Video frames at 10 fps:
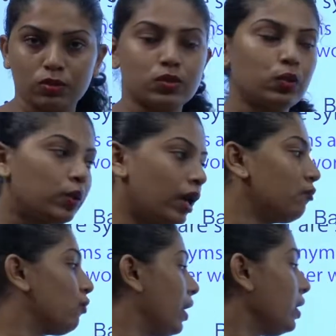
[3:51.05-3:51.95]
So you can
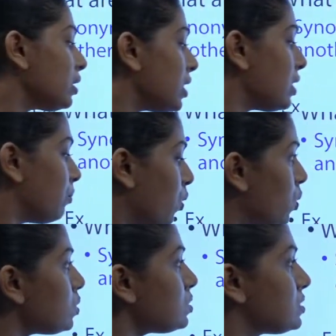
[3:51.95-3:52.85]
find
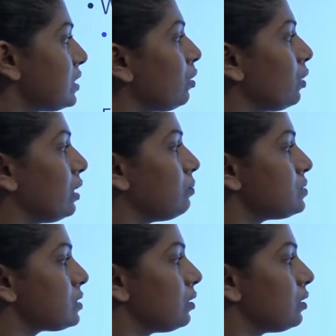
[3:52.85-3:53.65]
more synonyms